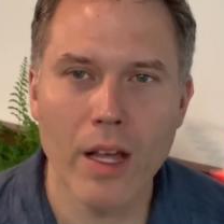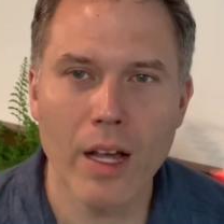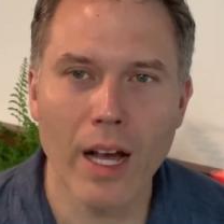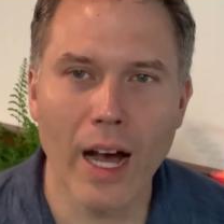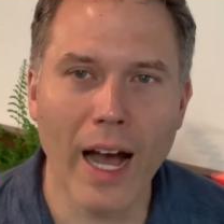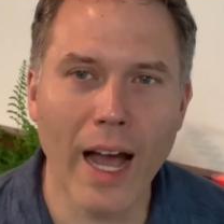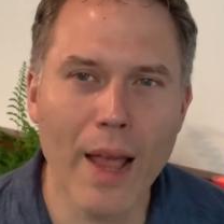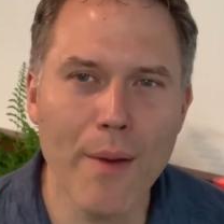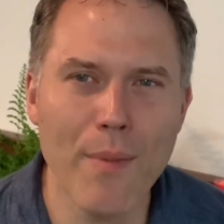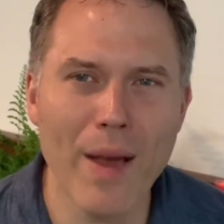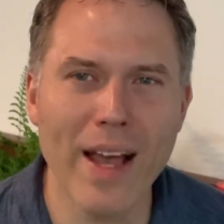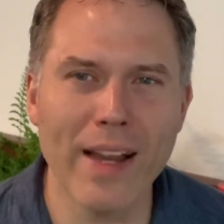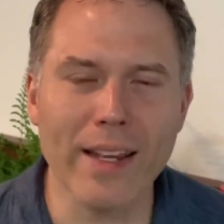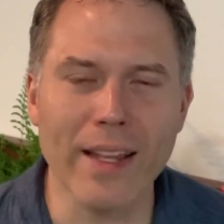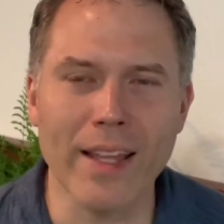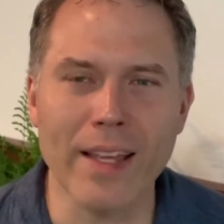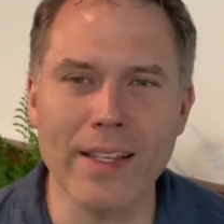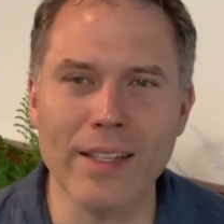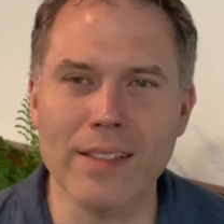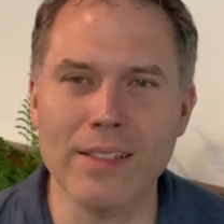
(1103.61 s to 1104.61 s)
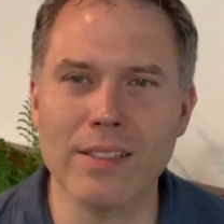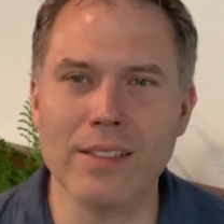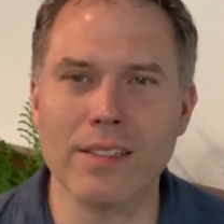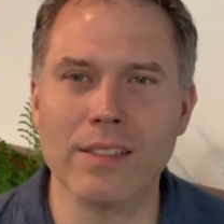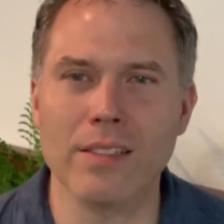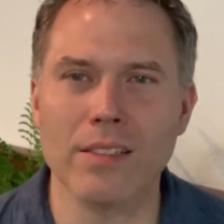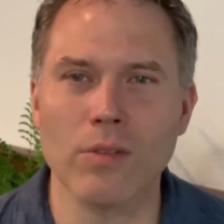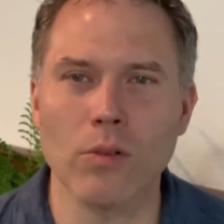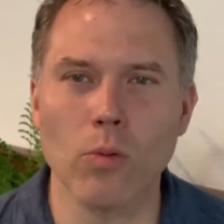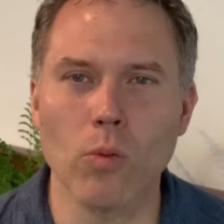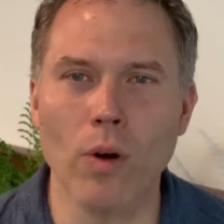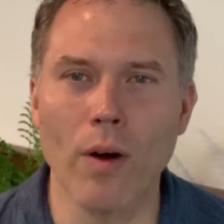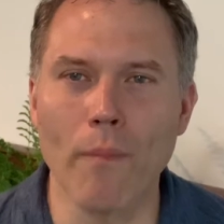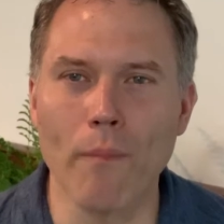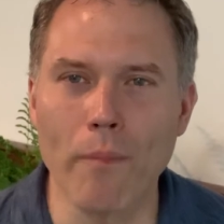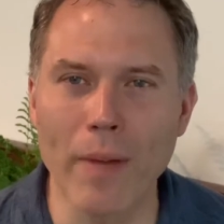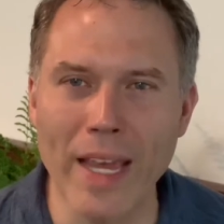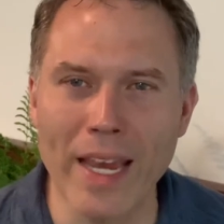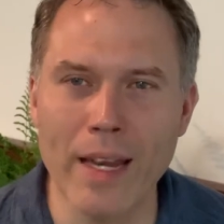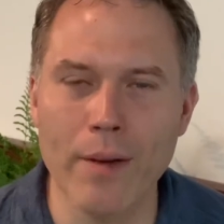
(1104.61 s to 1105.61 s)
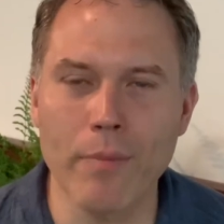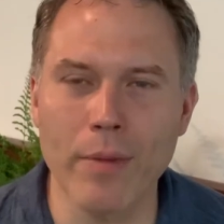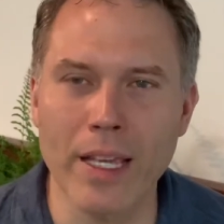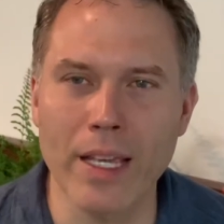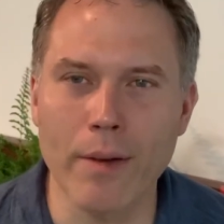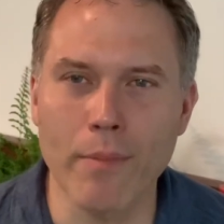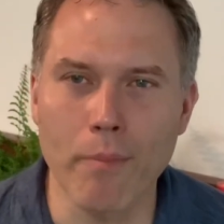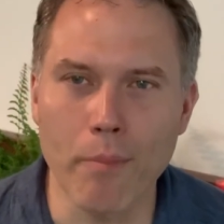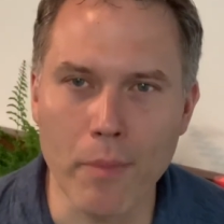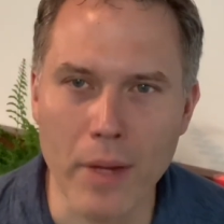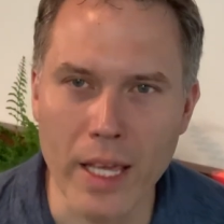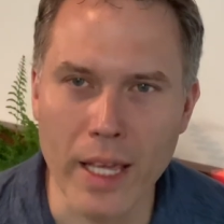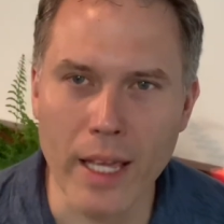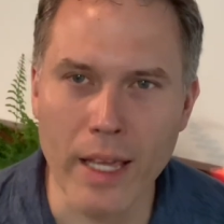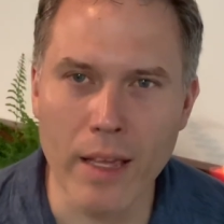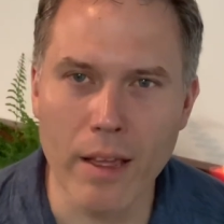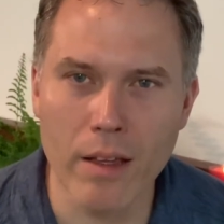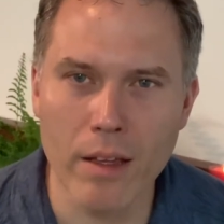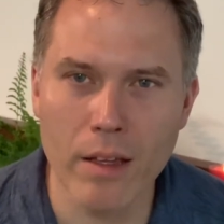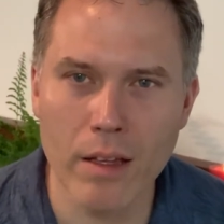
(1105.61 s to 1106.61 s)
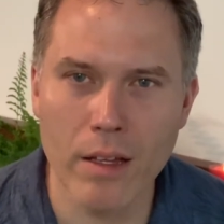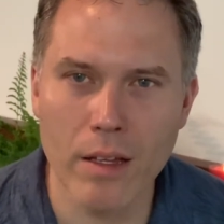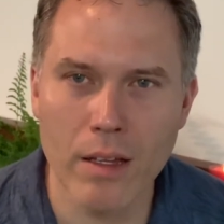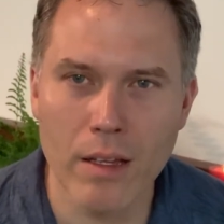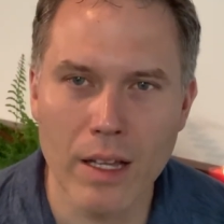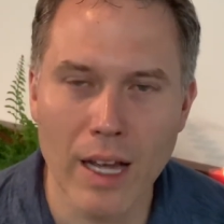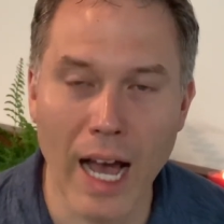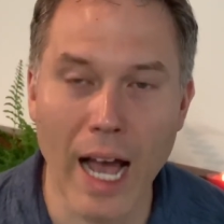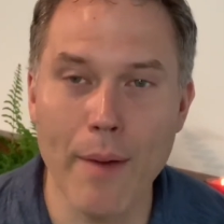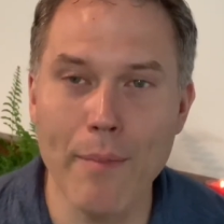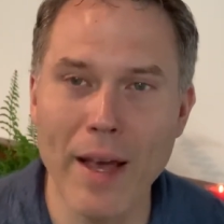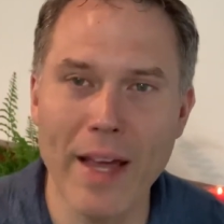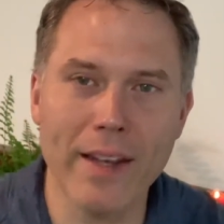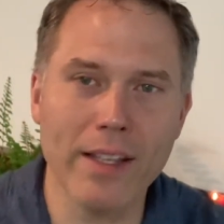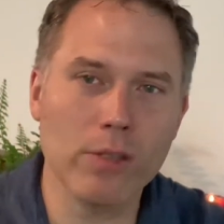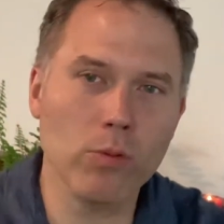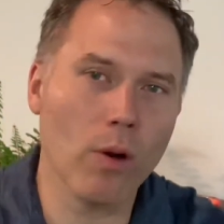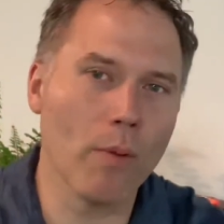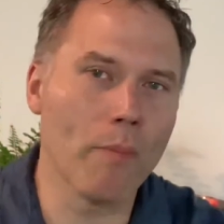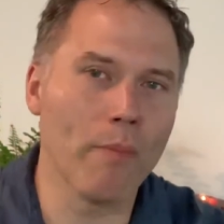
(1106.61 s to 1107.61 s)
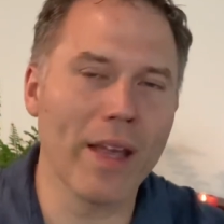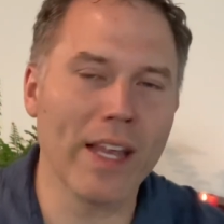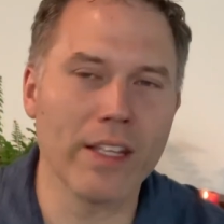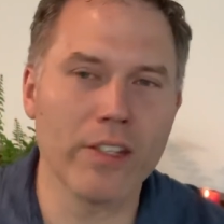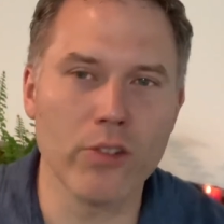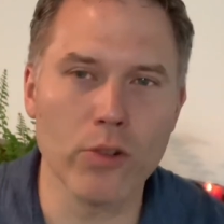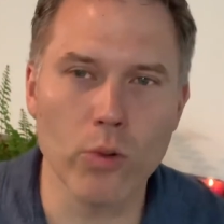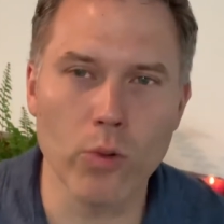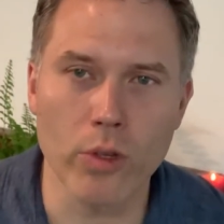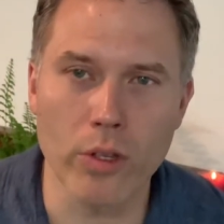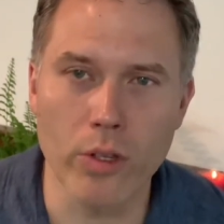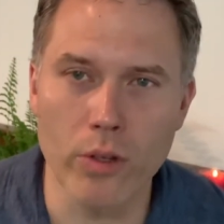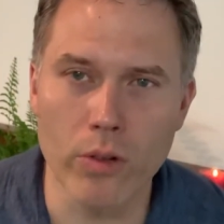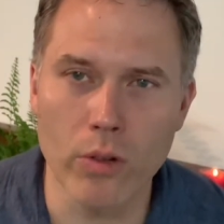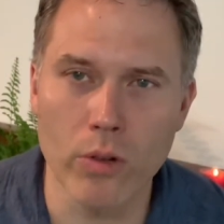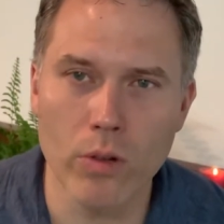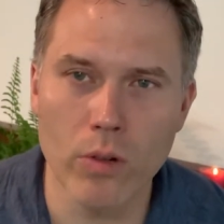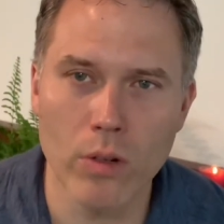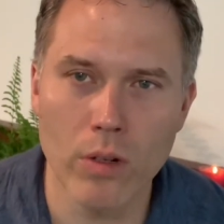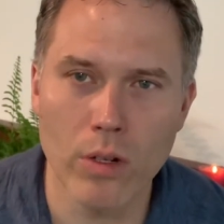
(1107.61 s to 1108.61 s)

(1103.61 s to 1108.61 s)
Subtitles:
Heimat is what made me me. Heimat is what made you you.